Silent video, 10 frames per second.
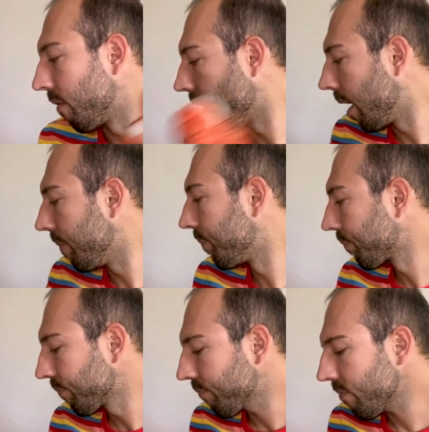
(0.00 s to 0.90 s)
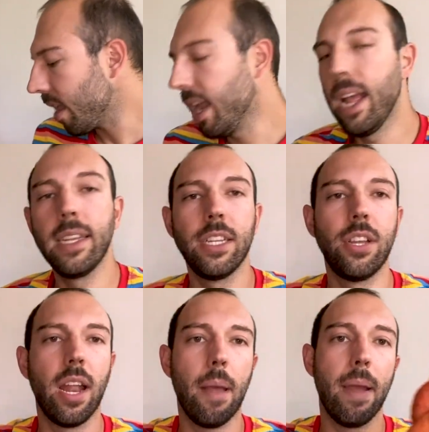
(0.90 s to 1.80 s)
for it, and I did,
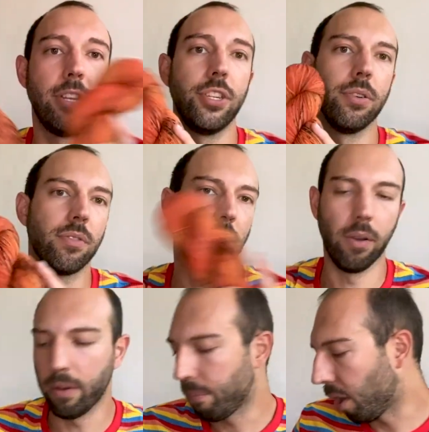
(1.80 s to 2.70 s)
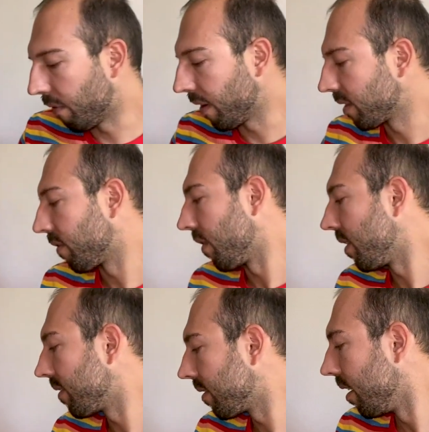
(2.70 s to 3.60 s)
and I made two. So perfect for
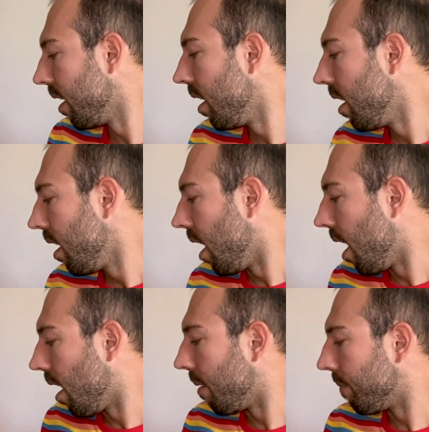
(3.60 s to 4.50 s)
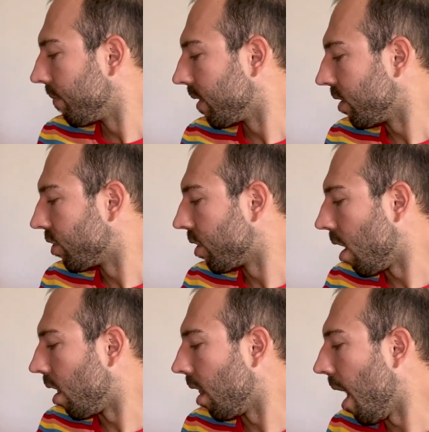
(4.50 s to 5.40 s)
this, um, this
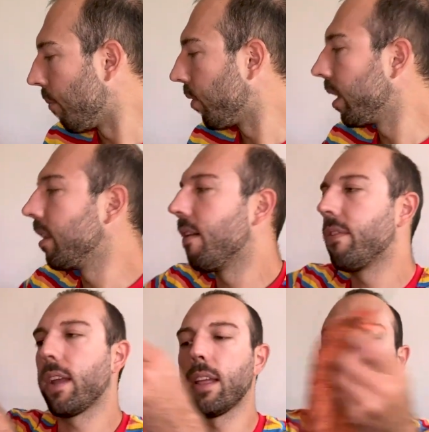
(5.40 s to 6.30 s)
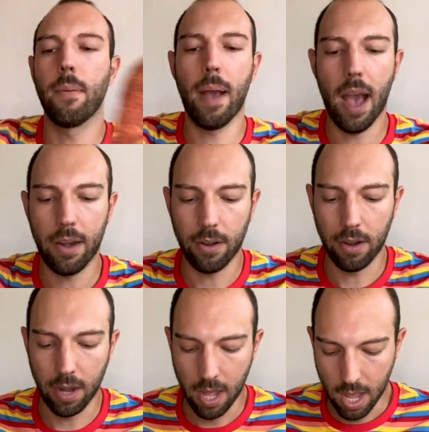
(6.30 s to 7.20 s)
shawl. I'm really loving the
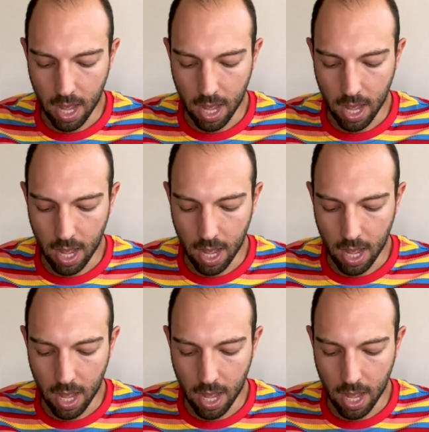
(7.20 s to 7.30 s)
pattern.